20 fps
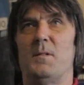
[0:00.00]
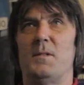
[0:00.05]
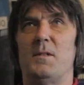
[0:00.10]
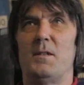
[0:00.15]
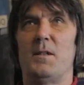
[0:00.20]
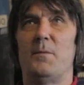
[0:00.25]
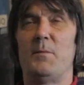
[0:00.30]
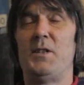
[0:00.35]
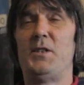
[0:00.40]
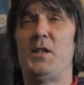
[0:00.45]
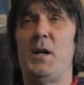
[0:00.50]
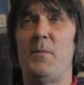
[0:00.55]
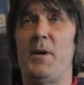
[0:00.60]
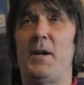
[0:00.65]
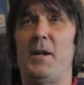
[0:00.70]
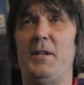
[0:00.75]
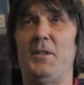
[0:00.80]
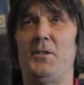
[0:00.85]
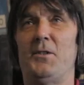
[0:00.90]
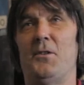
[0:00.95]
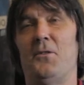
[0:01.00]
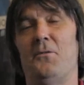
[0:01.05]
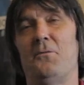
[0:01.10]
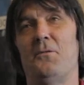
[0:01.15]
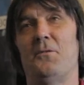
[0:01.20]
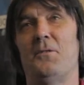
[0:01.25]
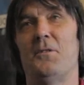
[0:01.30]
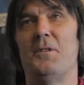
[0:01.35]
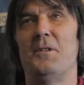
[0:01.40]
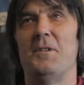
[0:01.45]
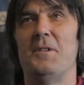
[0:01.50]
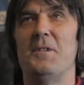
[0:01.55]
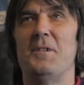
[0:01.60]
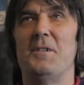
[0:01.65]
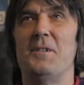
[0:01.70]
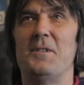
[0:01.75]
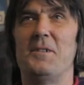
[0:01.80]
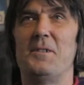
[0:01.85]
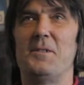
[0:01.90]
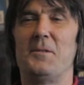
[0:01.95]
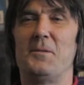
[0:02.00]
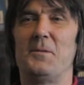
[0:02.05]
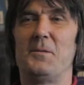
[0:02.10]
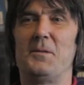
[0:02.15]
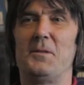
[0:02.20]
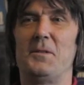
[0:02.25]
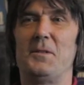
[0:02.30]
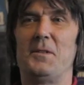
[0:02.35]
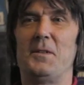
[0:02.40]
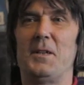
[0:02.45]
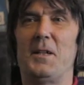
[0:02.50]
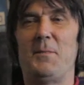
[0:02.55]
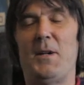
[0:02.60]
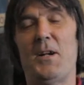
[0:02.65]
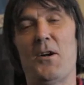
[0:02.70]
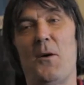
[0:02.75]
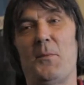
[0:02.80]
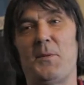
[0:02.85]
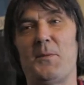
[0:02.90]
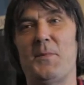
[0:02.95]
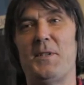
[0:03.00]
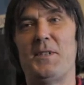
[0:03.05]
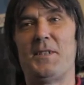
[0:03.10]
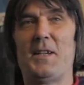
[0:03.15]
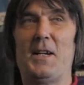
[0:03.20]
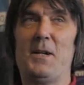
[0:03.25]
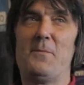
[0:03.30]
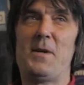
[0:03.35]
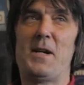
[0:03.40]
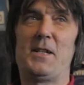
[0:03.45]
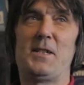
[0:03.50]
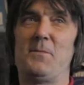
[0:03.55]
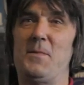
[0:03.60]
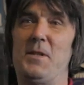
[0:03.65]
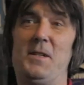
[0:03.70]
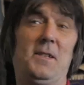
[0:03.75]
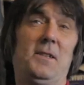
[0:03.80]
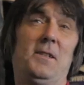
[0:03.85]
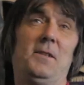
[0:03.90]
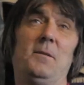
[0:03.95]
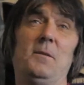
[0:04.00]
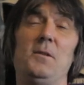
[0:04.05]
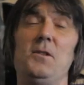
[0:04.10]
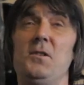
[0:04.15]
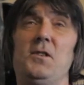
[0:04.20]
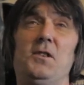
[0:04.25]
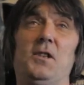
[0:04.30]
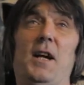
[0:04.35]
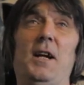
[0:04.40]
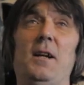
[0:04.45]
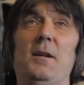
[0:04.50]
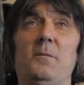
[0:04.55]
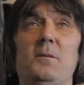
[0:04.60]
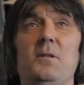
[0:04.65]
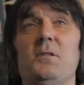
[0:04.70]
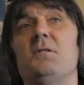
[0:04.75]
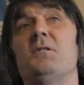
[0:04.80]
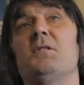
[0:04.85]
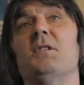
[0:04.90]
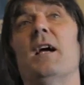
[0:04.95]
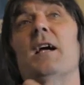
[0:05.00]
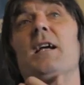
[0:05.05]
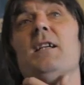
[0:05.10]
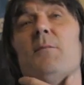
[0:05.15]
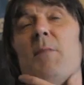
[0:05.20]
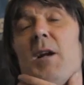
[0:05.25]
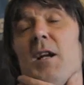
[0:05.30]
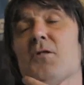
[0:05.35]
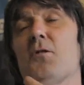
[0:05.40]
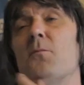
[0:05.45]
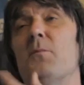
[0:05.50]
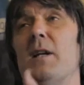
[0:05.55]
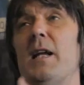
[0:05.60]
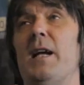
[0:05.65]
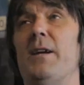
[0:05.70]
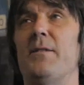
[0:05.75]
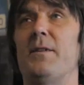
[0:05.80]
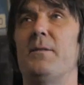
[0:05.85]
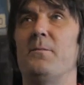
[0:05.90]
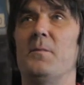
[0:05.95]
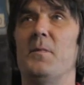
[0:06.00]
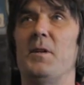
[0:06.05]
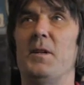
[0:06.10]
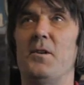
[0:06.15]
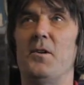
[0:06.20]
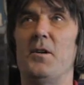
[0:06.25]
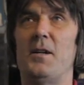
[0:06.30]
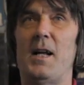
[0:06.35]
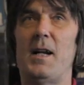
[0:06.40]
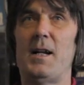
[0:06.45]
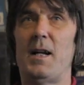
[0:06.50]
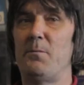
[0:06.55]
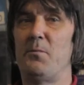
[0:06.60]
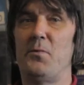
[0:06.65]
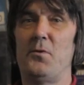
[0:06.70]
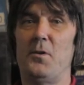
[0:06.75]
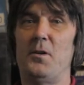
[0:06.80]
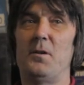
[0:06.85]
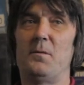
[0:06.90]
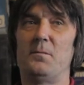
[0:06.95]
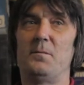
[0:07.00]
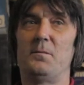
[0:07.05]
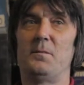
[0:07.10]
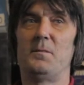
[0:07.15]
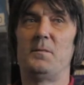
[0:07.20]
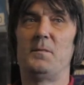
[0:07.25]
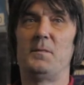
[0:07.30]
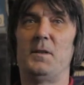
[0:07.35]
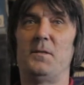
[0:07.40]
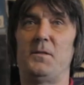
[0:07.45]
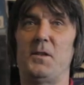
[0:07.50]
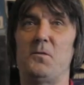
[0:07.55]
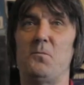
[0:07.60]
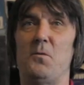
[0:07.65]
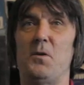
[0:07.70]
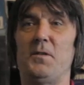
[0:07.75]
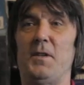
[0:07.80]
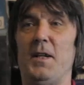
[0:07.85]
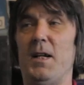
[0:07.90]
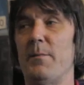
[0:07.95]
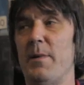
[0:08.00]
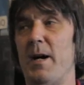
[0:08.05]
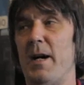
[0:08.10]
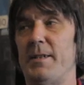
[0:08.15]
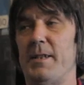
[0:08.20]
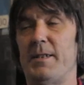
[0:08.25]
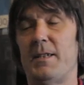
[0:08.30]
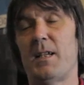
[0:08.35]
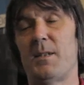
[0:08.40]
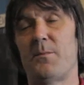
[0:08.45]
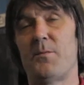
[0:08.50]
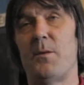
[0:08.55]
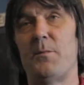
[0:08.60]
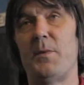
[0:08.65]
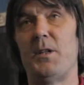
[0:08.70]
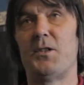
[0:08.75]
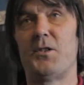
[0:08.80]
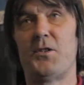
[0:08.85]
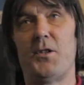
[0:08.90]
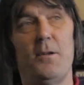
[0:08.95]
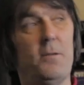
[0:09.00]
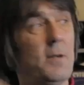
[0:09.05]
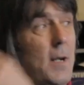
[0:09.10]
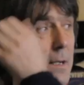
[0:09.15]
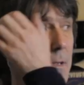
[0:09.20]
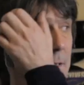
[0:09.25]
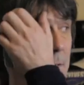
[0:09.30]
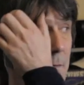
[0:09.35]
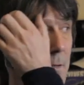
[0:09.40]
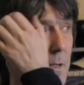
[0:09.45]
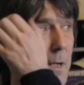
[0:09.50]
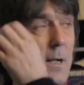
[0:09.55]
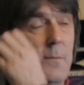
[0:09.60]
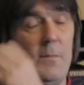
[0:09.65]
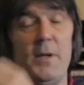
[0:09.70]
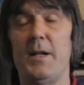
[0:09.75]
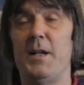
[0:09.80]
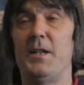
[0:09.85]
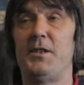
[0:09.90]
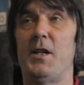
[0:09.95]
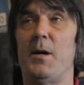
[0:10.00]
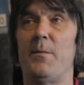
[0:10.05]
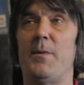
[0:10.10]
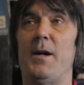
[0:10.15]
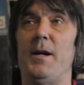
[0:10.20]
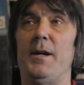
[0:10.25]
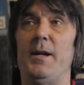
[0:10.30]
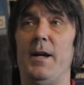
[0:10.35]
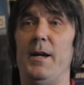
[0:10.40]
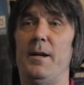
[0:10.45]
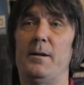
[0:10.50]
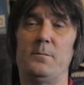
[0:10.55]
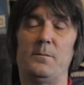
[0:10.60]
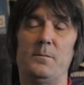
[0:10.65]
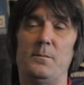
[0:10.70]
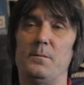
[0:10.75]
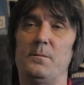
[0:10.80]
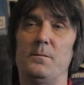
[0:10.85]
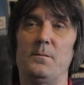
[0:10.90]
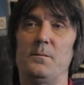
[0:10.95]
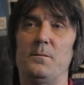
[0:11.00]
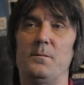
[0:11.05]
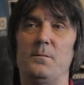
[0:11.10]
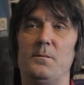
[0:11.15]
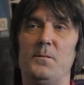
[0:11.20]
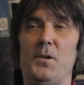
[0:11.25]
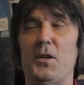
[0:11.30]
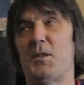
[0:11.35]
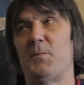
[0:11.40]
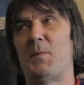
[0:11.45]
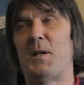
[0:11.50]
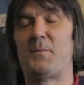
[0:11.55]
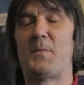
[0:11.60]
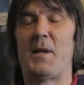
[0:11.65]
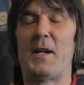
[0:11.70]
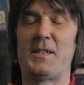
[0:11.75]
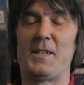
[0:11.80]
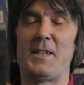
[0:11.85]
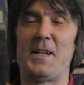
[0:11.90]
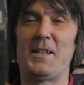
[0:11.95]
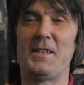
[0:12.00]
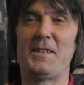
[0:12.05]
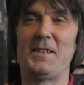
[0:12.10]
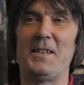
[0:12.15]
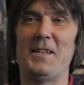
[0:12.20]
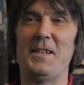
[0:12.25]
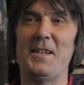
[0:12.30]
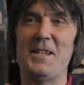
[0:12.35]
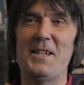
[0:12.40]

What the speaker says: I'm a Gemini, so I can be an optimist and a pessimist. Just change. I mean, I don't believe in all that, like, but if there's one thing about it, that's probably true, like, being a Gemini, yeah. Not a split personality.